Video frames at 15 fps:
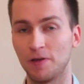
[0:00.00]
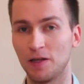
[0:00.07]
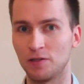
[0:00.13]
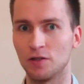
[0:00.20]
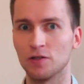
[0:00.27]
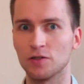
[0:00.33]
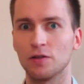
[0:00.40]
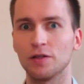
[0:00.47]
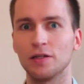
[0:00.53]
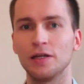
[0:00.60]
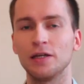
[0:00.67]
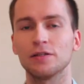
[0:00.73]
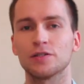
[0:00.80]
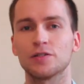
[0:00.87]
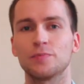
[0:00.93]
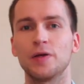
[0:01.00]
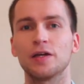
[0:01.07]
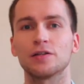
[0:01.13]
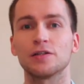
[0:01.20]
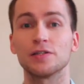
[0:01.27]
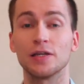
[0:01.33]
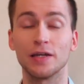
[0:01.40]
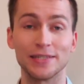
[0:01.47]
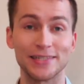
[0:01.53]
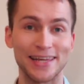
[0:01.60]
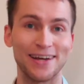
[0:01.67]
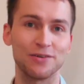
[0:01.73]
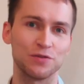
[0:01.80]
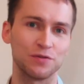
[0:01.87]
and not only English speakers, sound